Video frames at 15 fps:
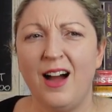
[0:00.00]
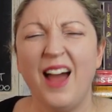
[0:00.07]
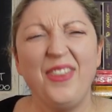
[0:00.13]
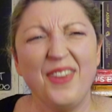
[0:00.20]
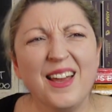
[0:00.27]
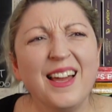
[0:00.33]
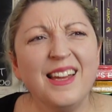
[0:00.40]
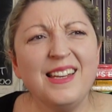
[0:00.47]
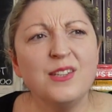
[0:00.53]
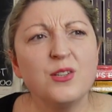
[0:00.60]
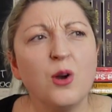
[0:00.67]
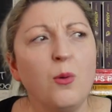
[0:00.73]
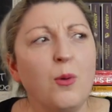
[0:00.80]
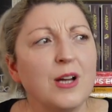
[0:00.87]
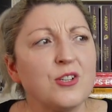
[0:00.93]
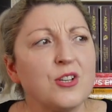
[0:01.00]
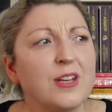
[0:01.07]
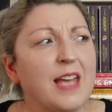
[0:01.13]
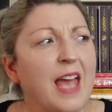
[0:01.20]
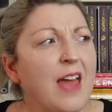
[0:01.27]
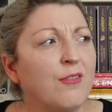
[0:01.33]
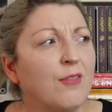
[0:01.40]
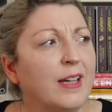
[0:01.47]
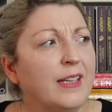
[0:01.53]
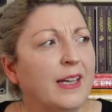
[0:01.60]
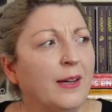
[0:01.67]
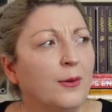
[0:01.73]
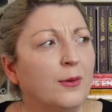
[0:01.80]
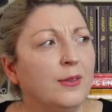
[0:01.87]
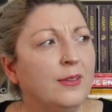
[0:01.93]
I think I need to go watch it again right
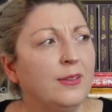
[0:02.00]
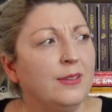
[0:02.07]
now.